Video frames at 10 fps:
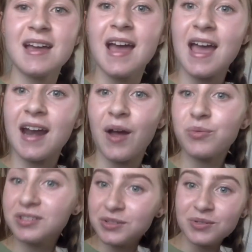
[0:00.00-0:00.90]
And I
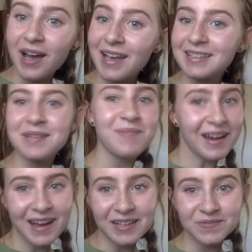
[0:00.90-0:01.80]
will see you guys in my
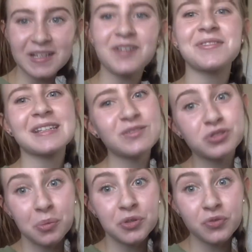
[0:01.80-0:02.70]
next video. Thank you
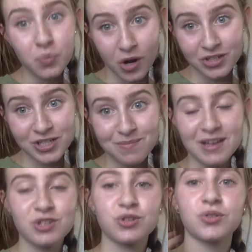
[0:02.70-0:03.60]
so much for watching.
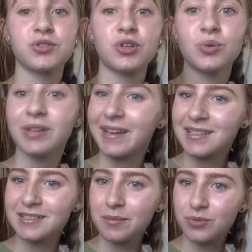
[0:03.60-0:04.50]
Make sure to like
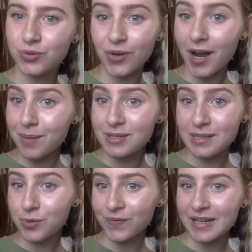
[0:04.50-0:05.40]
and subscribe to see
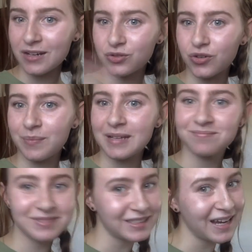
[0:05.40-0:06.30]
more videos from me.
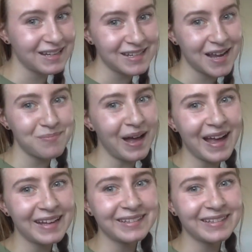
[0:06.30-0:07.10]
See you next time. Bye!